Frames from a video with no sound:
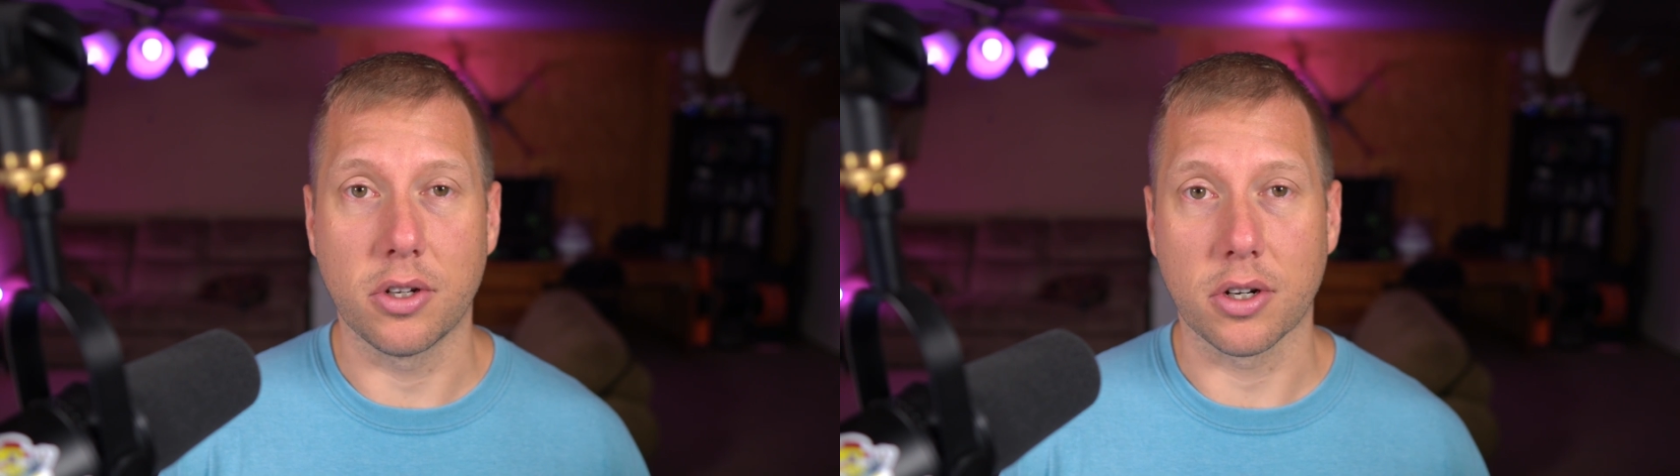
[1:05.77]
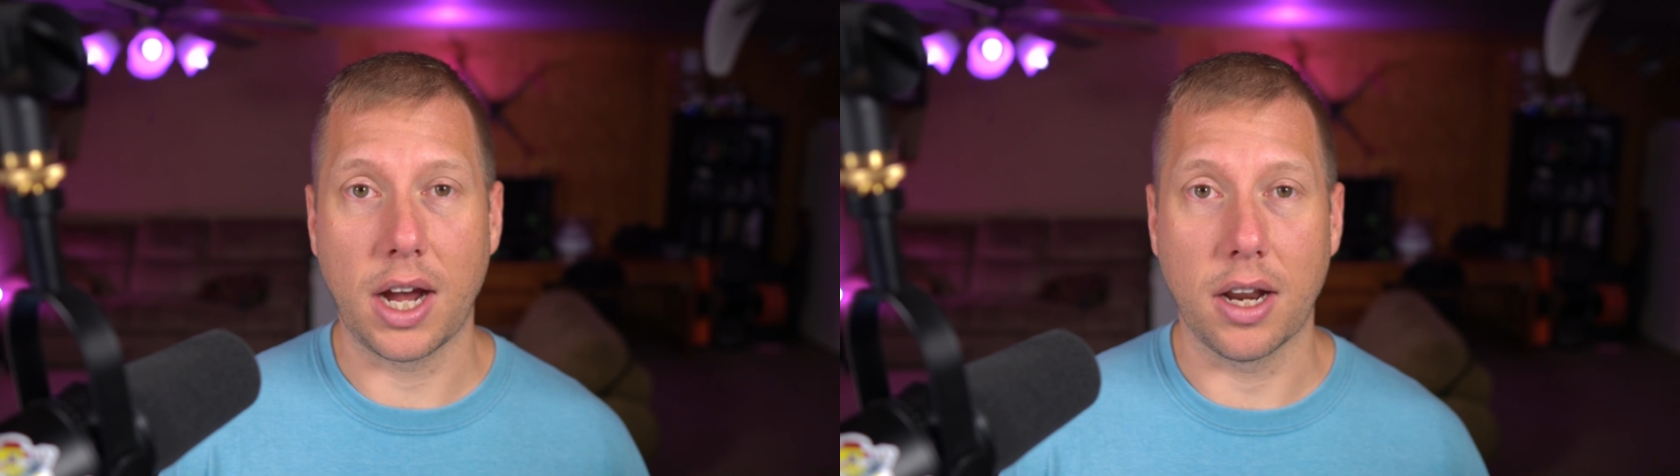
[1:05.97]

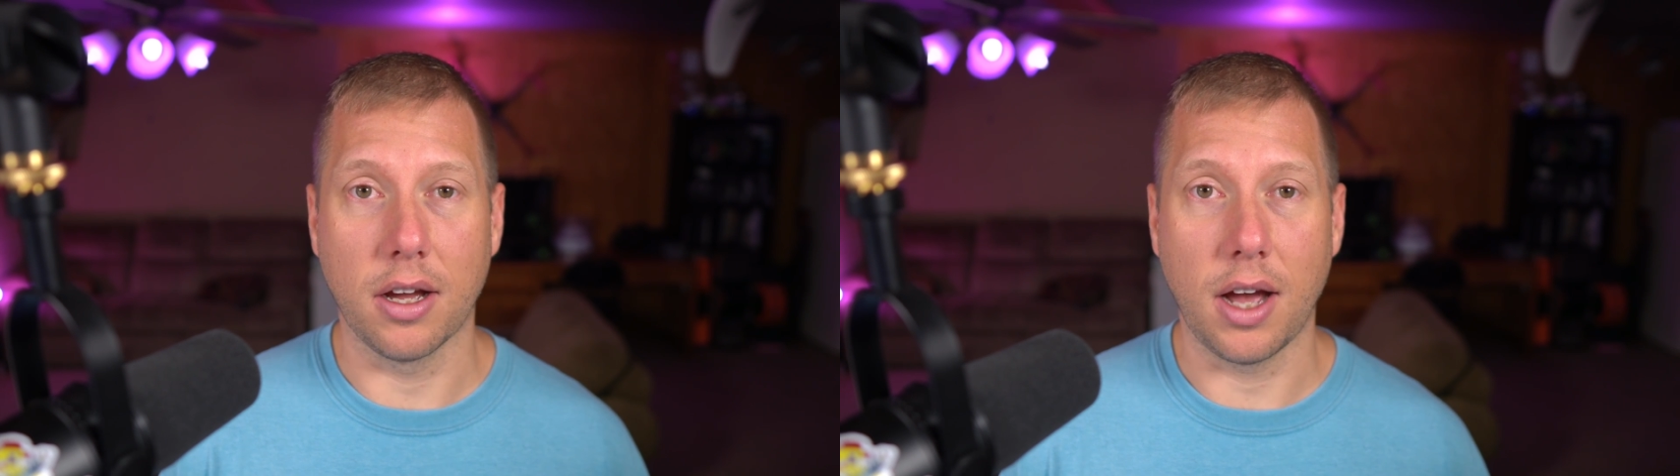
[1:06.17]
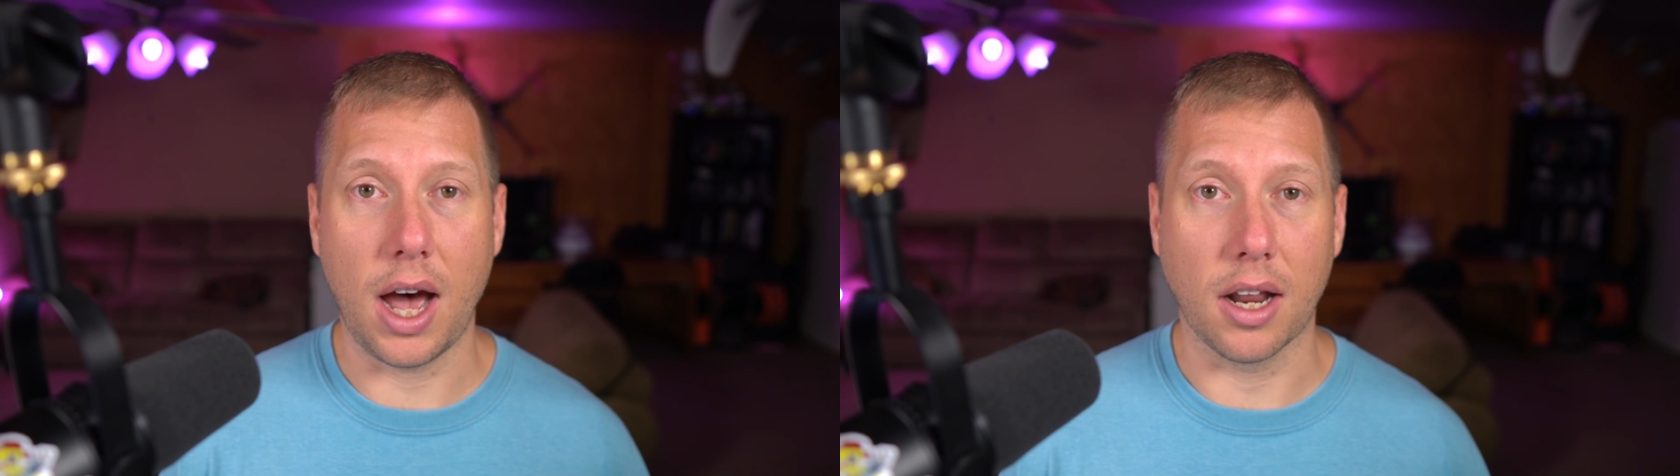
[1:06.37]
you're kind
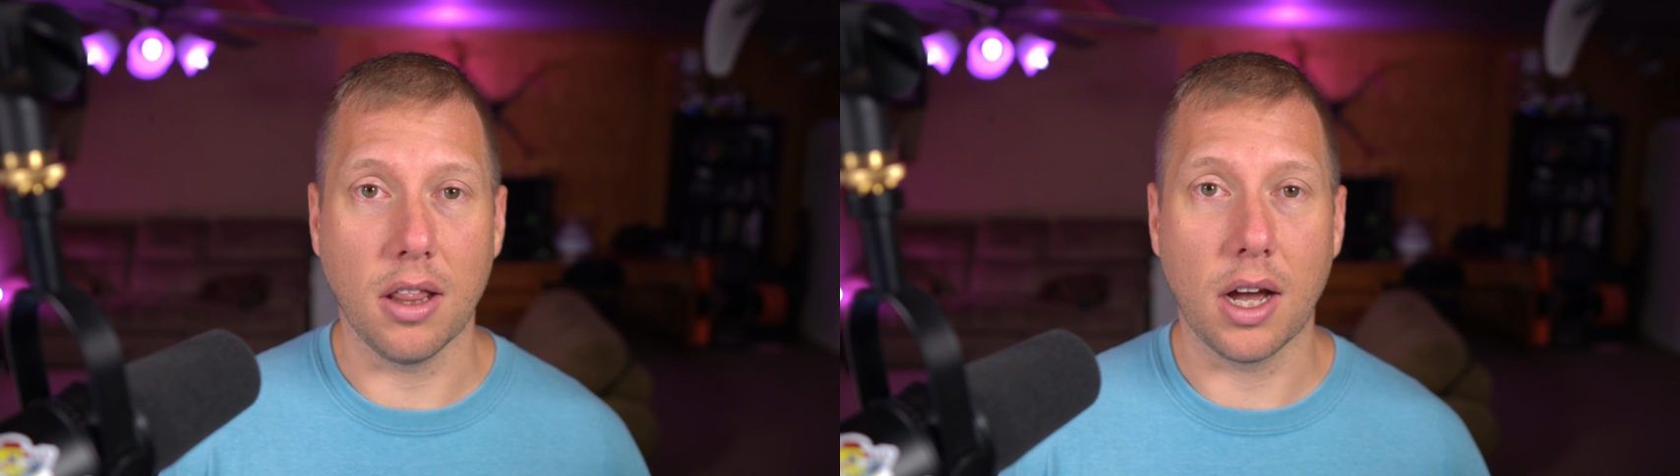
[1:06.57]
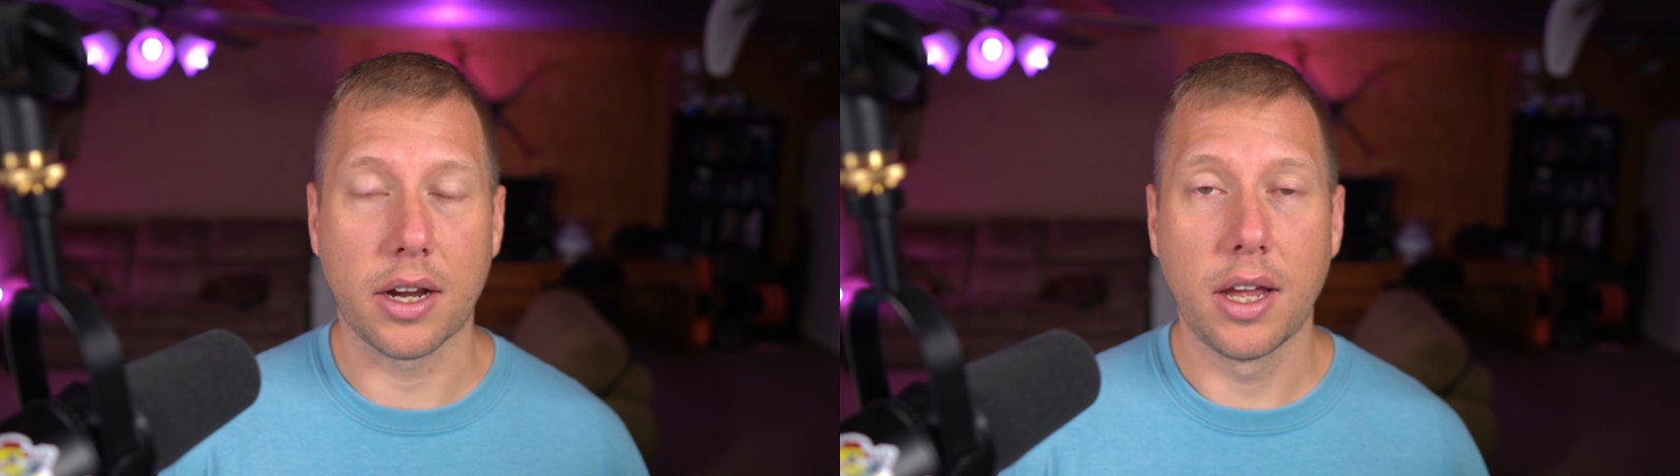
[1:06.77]
of out of
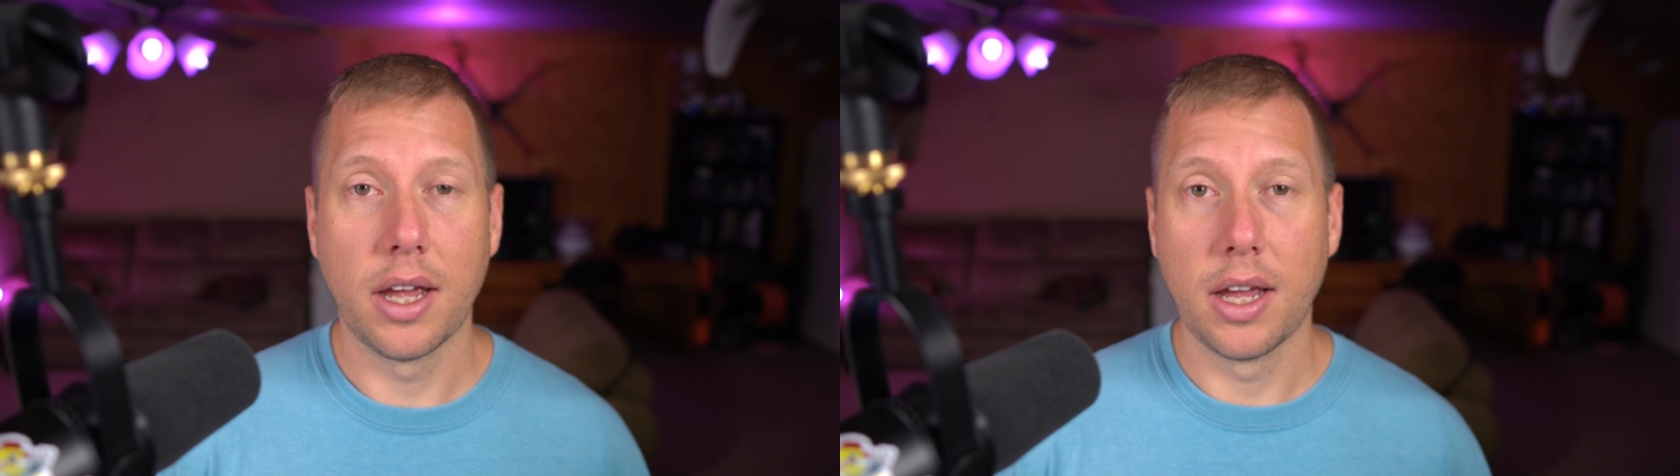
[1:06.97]
luck.